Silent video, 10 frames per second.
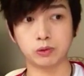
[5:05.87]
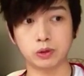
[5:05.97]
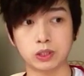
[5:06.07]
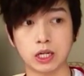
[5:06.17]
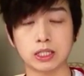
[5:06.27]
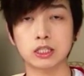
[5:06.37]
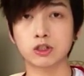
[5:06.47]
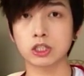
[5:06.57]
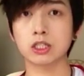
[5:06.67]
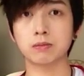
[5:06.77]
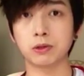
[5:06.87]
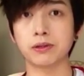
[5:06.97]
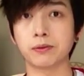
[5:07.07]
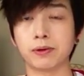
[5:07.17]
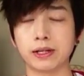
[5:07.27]
Use a
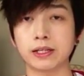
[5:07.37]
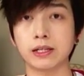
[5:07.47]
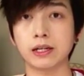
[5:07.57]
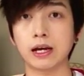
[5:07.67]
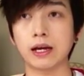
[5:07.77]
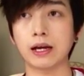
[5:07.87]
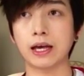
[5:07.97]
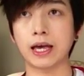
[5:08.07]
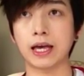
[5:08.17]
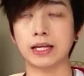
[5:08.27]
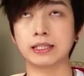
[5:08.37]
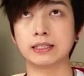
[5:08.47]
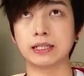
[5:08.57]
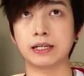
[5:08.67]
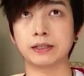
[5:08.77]
smoothing one,
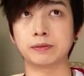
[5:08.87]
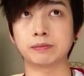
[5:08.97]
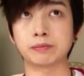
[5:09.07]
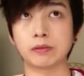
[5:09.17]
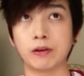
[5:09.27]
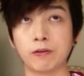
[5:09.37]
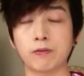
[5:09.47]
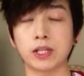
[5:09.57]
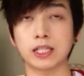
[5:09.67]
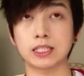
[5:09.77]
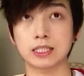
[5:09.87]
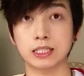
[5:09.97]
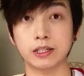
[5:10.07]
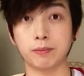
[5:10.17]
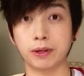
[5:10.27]
and if you find it's
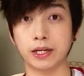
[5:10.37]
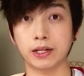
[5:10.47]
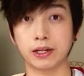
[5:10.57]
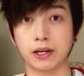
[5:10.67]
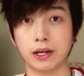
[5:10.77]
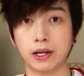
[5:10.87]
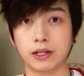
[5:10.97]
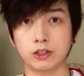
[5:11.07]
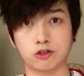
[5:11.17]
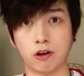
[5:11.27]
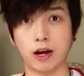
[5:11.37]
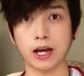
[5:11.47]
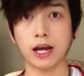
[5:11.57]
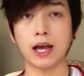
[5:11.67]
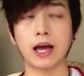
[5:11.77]
still a bit dry,
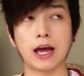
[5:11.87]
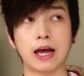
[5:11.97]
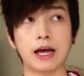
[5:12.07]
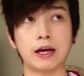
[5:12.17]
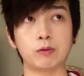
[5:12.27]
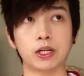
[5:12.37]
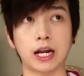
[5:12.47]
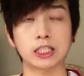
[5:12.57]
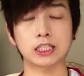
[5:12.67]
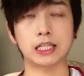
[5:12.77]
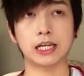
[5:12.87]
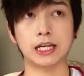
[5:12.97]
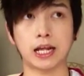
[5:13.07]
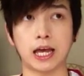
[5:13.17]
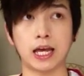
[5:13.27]
you can actually
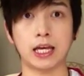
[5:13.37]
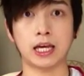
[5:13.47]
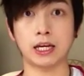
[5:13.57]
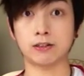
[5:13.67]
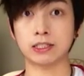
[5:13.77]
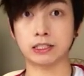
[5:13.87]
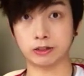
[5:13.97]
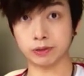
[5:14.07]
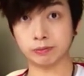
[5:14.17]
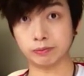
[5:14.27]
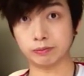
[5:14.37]
get a hair serum.